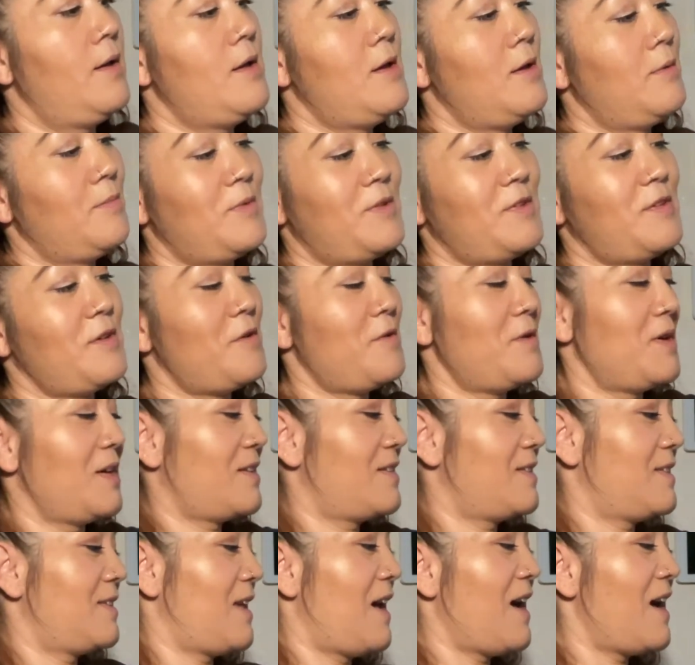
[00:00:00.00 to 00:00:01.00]
So
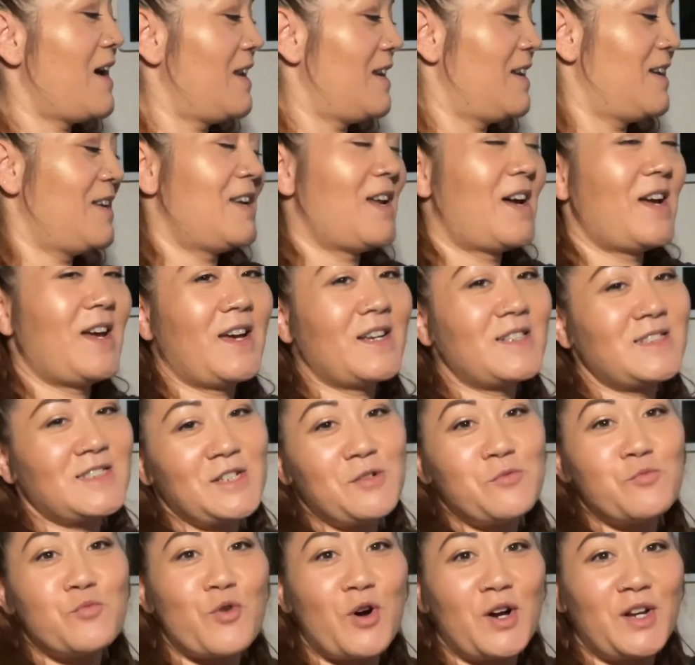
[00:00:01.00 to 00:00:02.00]
excited. I
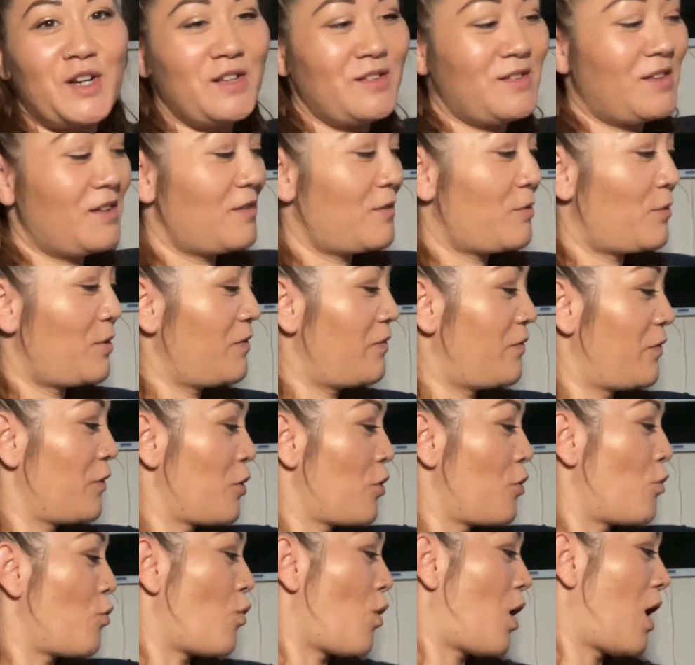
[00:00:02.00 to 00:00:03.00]
actually wanted this one for
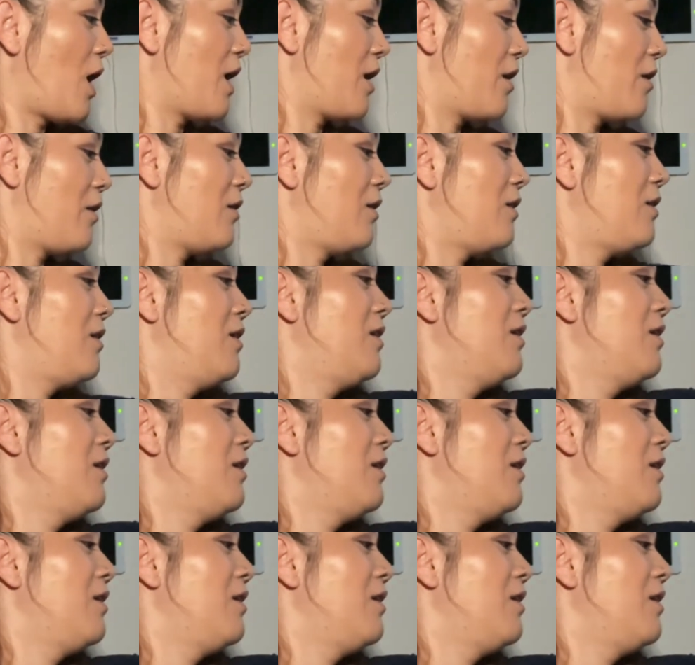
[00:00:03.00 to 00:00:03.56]
a while.